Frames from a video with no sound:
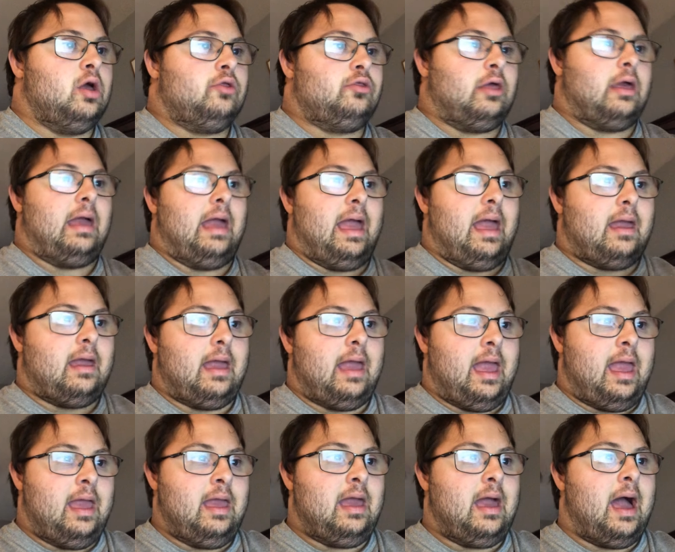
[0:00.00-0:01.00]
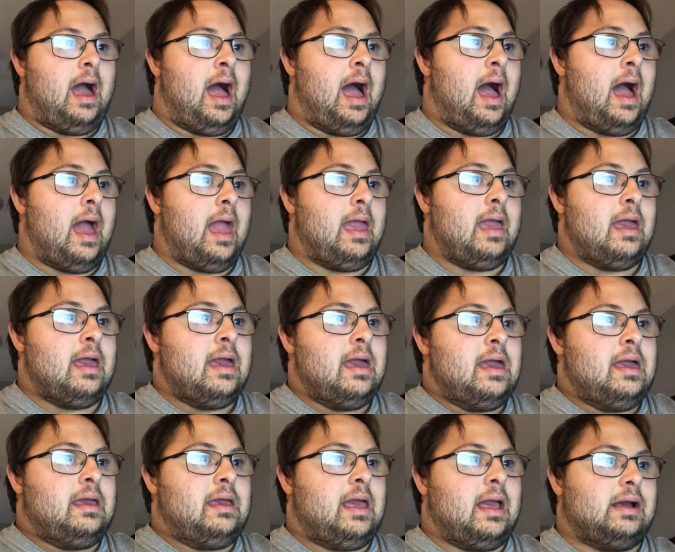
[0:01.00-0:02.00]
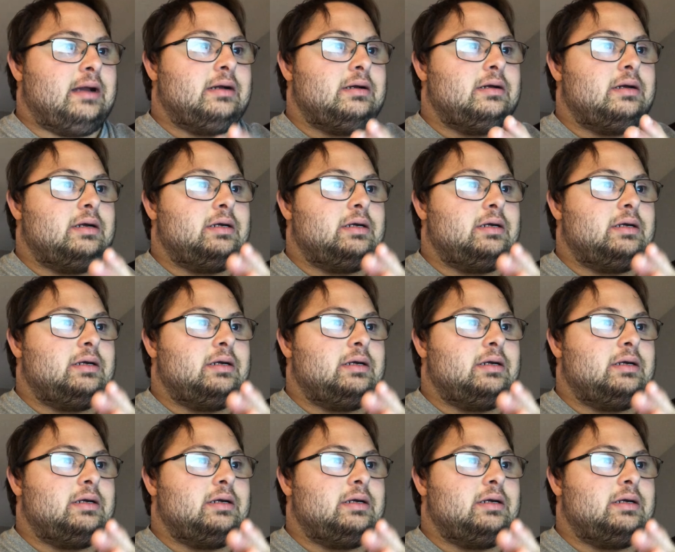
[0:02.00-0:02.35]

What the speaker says: that AI can